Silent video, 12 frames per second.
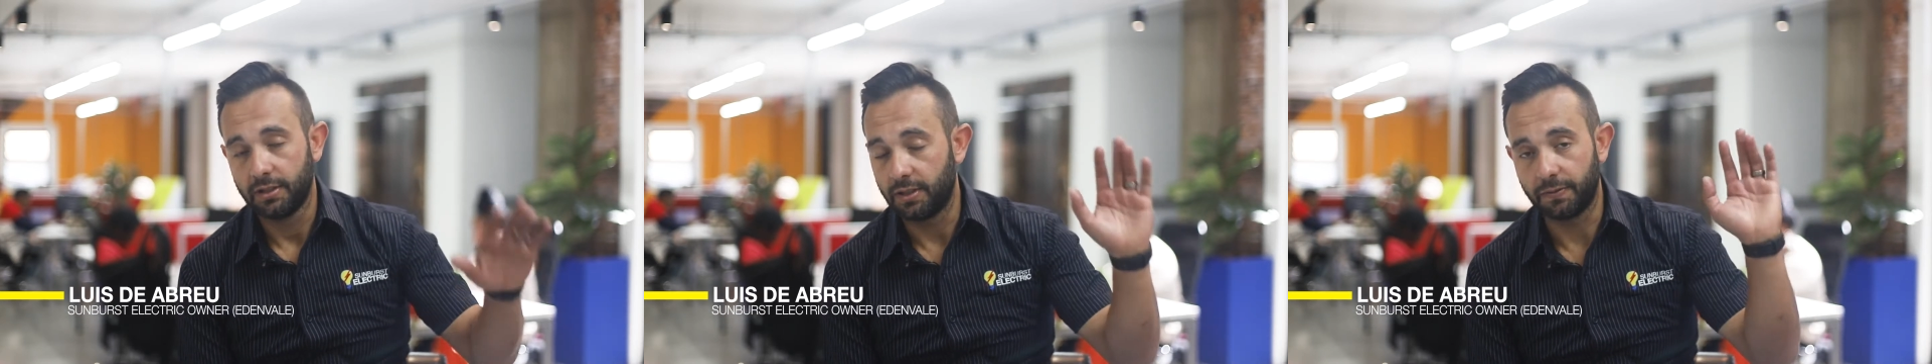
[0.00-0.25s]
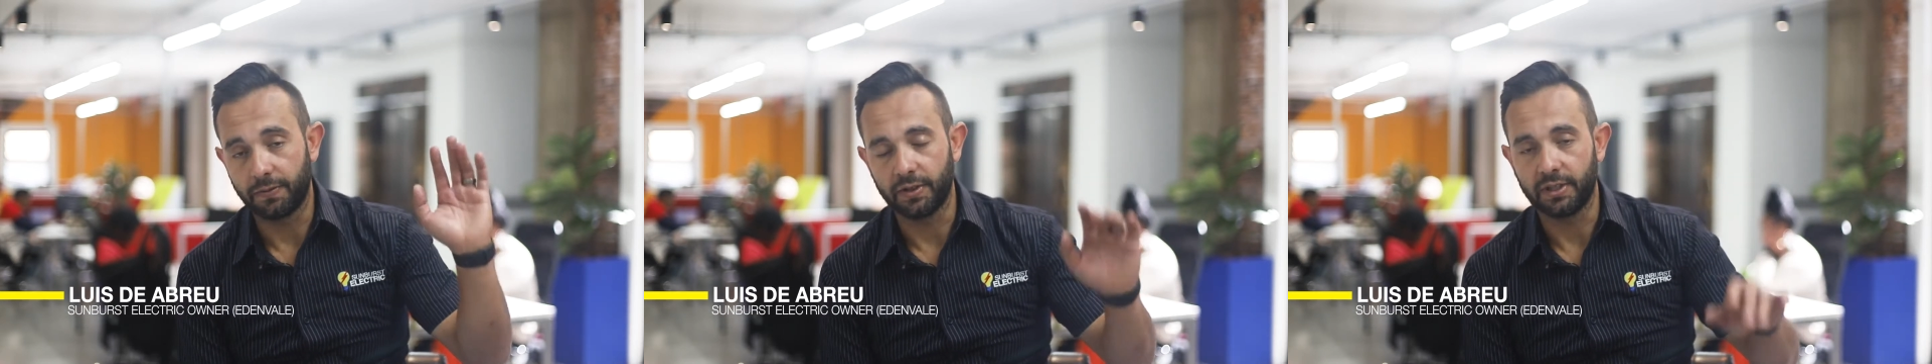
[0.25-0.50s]

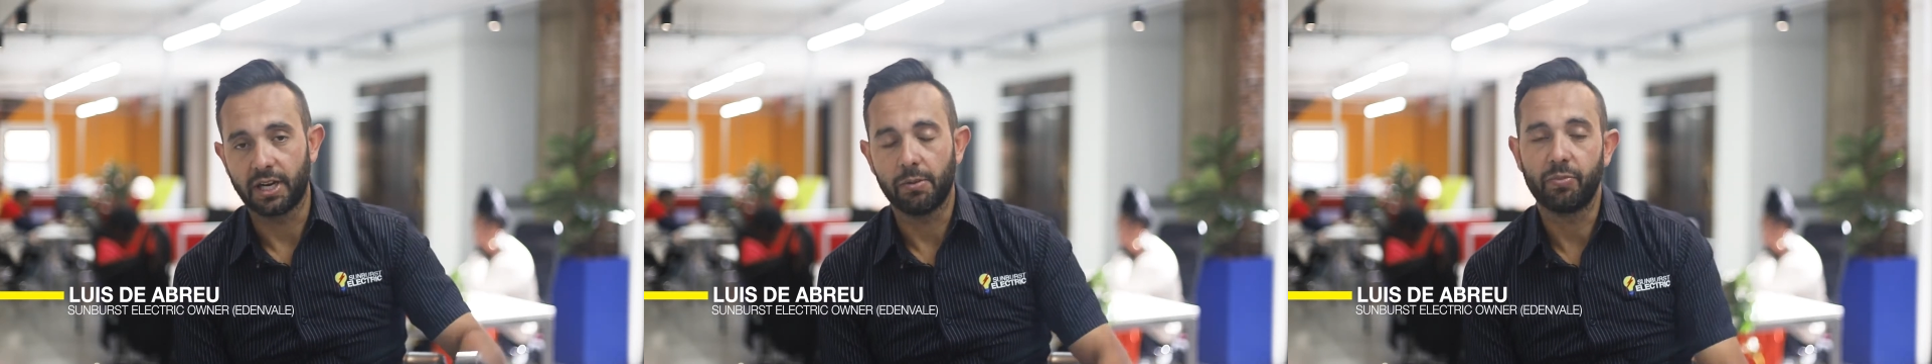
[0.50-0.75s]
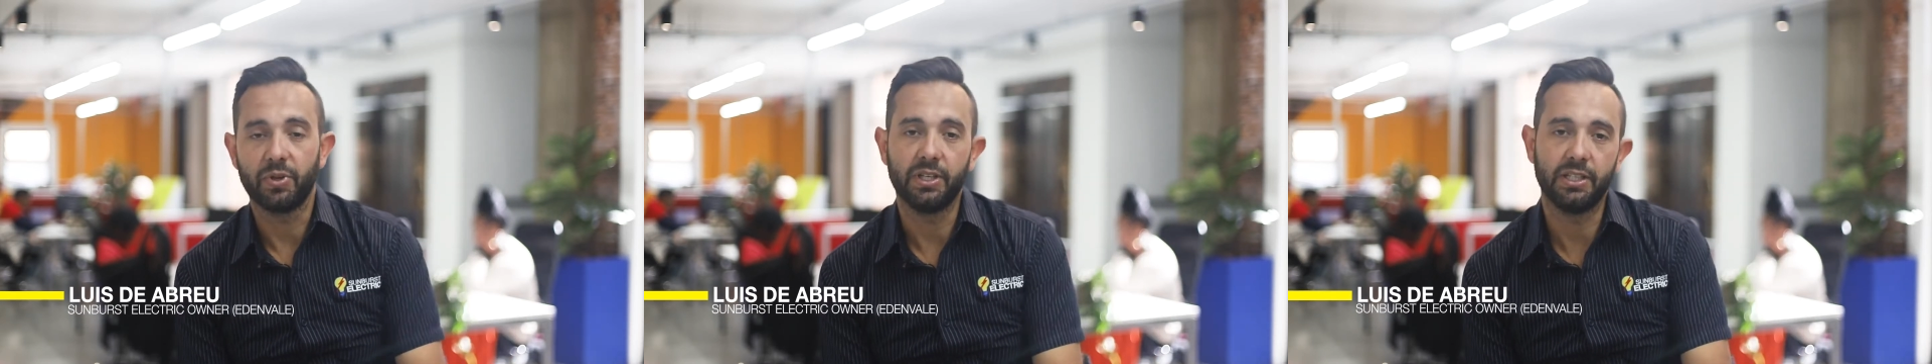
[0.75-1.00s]
different
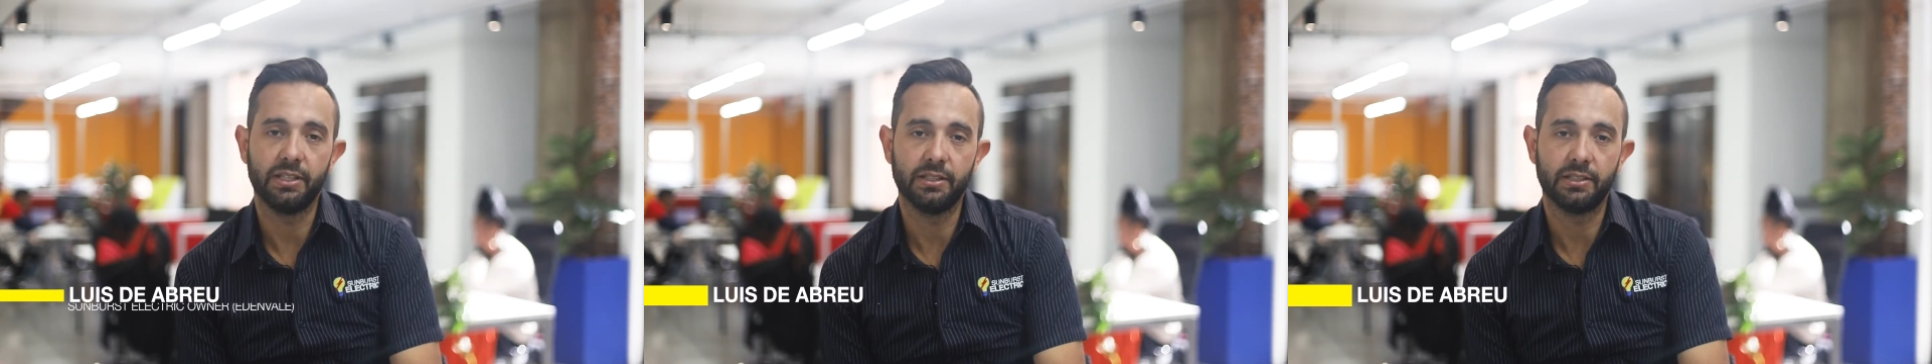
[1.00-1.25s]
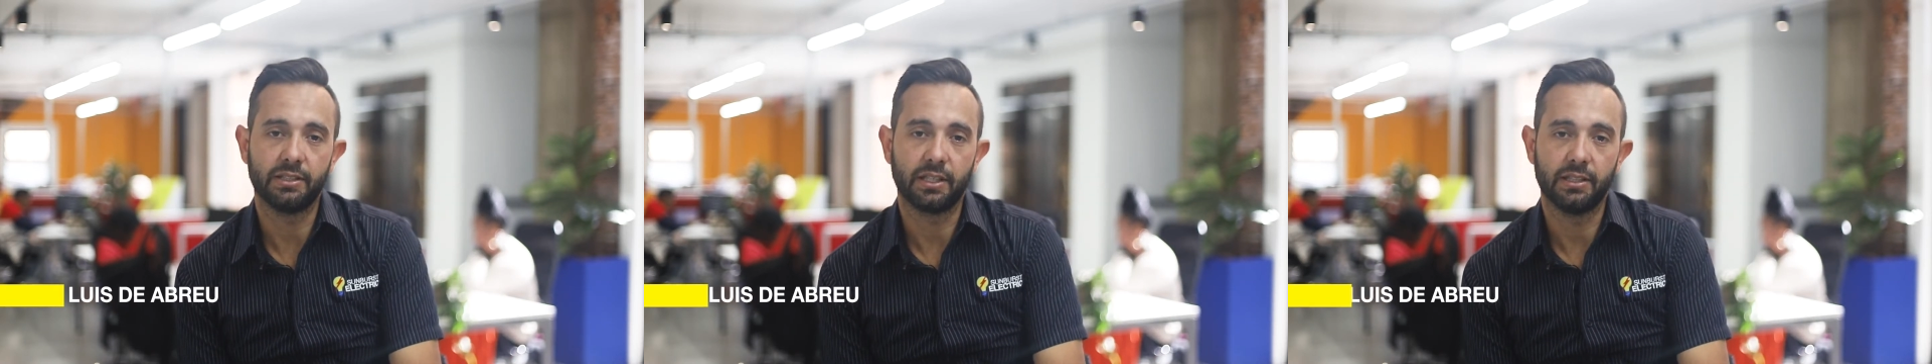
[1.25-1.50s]

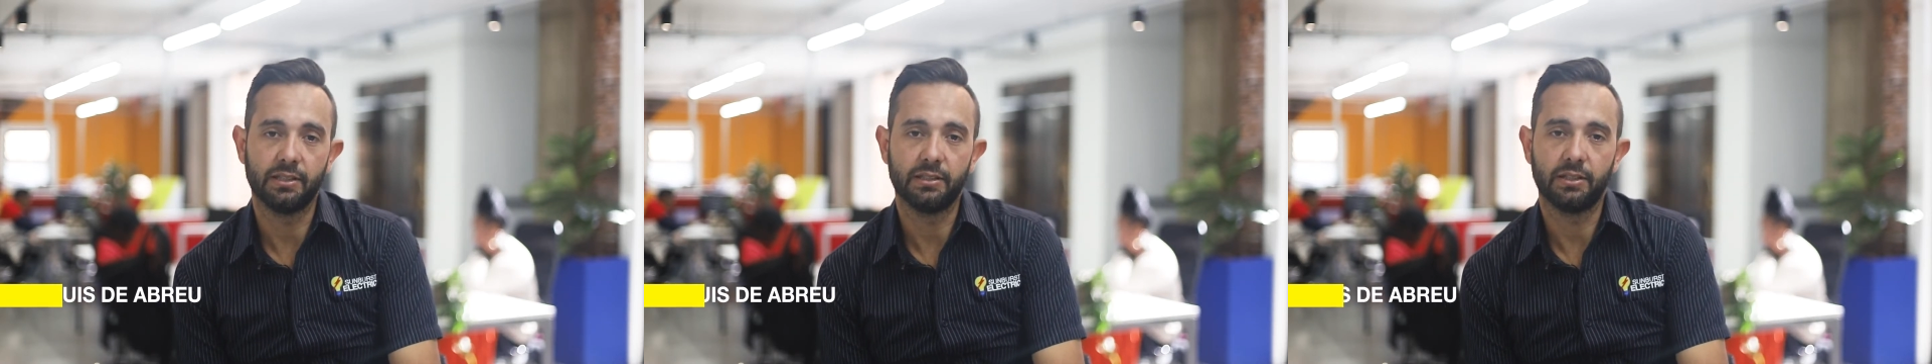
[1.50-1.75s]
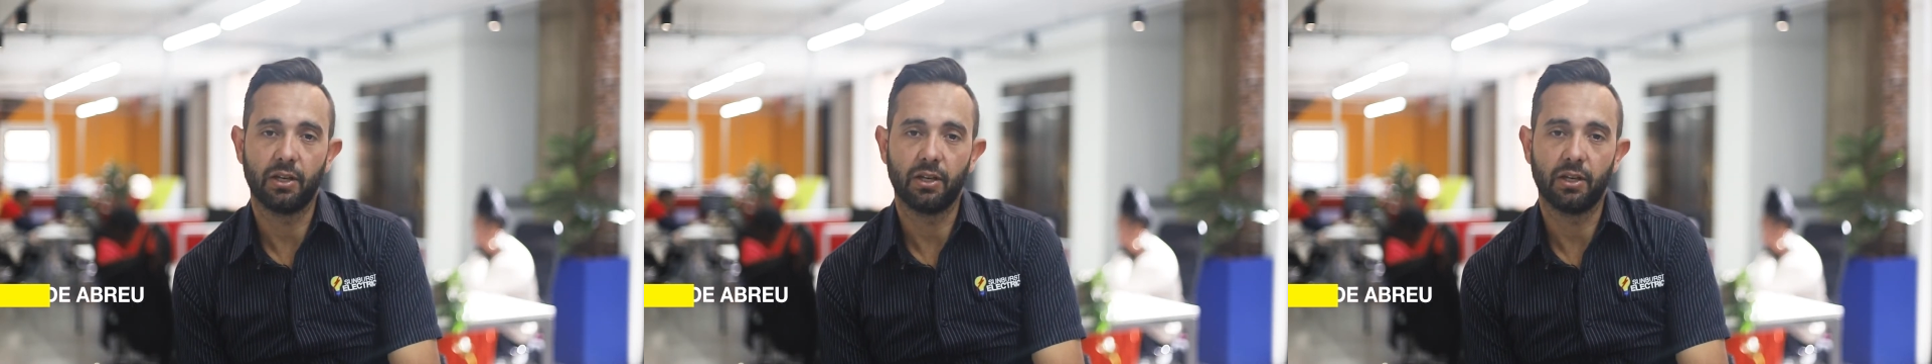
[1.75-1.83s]
companies and